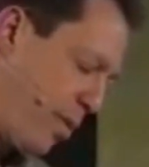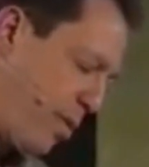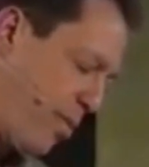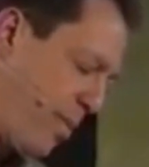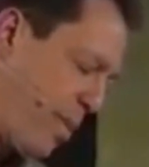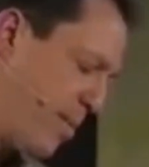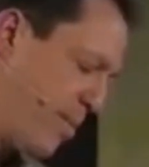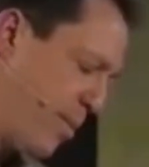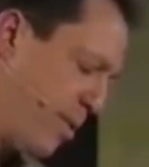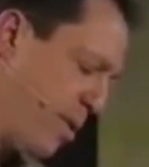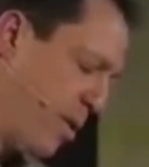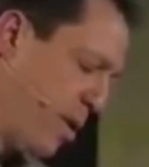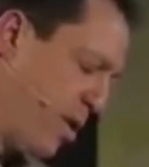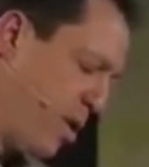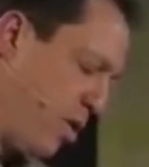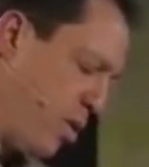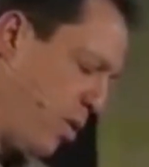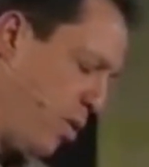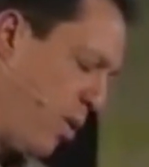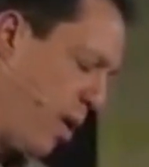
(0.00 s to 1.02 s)
with people
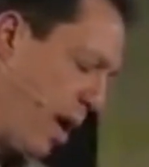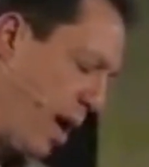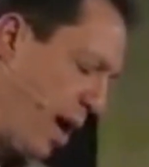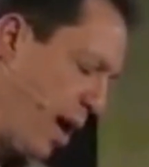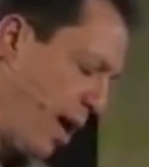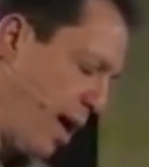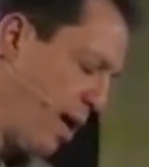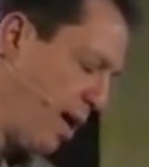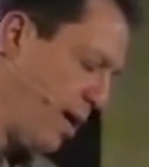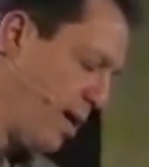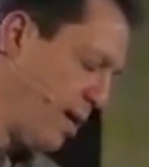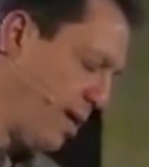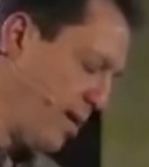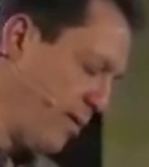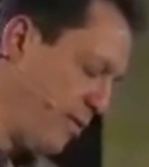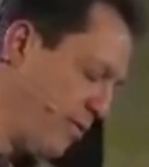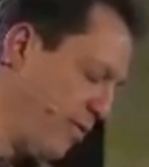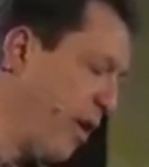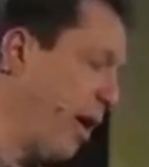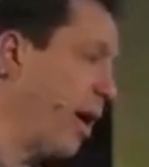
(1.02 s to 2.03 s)
who are
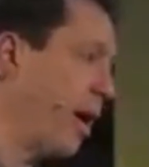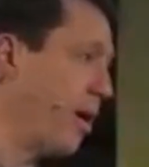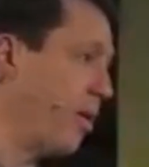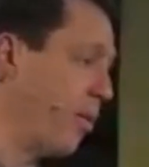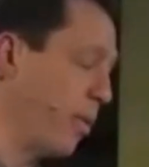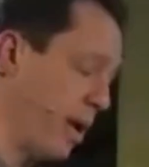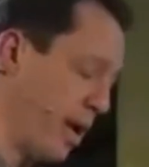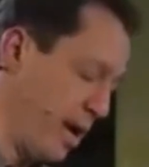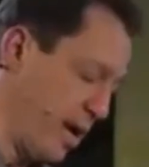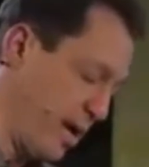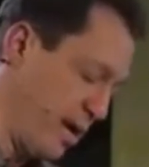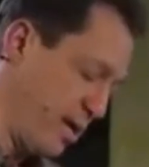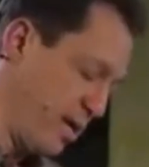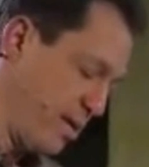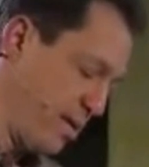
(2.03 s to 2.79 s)
far away.